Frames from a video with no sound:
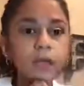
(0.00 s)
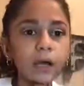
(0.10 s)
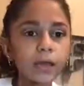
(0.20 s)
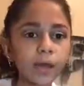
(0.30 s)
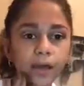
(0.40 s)

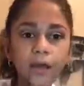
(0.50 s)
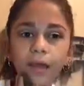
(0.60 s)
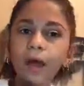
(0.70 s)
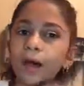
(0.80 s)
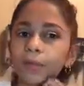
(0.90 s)
Now that I
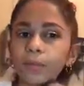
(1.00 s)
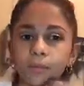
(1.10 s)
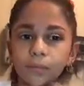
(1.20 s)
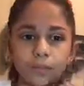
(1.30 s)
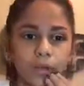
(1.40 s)
have
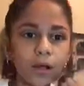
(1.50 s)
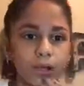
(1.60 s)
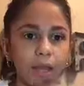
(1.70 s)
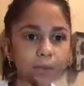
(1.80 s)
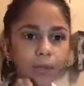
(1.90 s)
pretty much
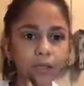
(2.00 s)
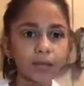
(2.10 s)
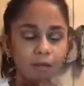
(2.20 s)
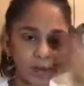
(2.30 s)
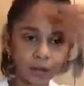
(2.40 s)
all that
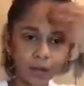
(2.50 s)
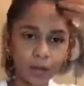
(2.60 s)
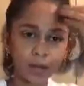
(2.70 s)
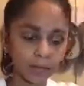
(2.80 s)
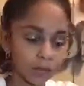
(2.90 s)
blended in and
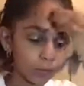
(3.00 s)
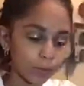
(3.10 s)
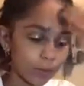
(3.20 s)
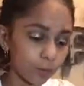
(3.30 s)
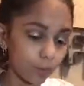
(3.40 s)
I look
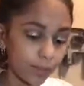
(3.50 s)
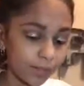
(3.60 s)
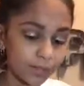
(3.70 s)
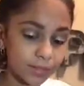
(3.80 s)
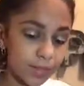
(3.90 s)
pretty
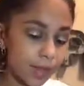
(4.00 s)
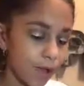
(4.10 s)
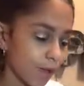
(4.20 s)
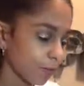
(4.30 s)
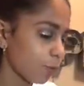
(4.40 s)
white,
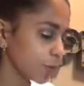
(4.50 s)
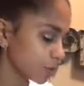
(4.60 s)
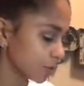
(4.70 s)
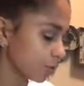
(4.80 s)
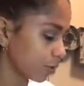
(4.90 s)
I'm going
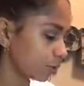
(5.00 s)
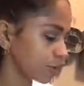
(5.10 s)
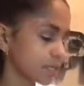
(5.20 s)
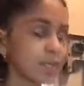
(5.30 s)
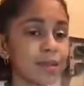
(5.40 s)
to go in
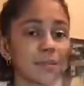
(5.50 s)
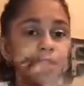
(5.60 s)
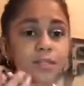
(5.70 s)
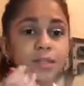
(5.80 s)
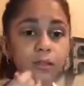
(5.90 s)
with the same
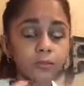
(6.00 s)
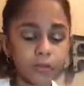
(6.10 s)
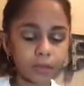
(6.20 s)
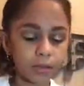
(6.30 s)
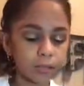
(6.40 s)
concealer
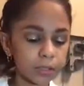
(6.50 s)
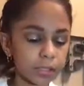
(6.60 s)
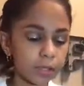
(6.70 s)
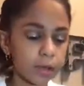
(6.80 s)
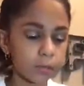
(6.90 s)
from
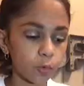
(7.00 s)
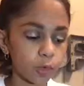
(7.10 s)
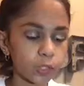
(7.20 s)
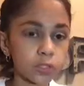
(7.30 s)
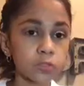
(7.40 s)
Maybelline. I'm
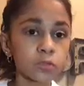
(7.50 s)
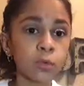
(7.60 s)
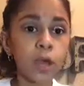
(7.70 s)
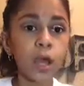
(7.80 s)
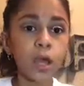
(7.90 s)
going
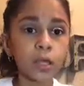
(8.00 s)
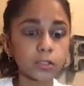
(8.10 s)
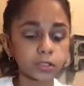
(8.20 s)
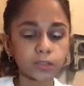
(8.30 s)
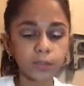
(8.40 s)
to
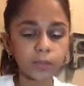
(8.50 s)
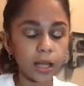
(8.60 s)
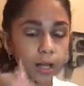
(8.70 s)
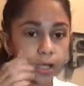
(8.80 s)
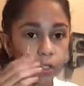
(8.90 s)
just put
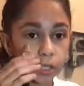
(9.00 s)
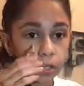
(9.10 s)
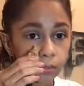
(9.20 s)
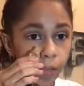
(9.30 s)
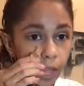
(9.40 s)
that
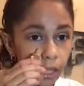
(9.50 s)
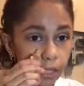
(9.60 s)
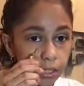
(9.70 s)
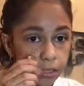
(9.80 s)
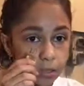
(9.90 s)
underneath my
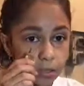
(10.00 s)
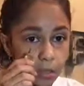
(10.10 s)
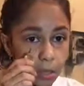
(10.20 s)
eyes.